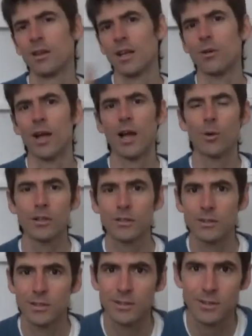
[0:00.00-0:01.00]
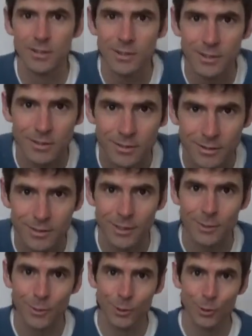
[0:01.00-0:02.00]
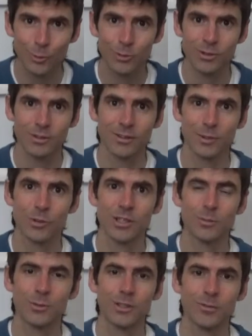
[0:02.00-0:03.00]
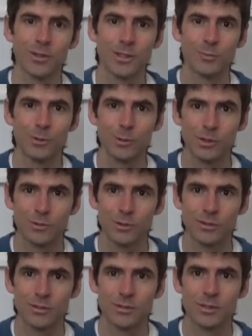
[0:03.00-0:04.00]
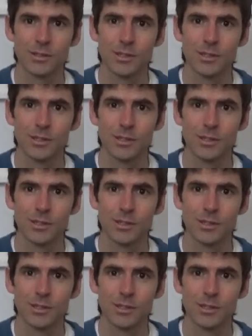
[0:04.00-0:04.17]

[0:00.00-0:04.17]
Now, how else is the king cobra, as well as being very beautiful,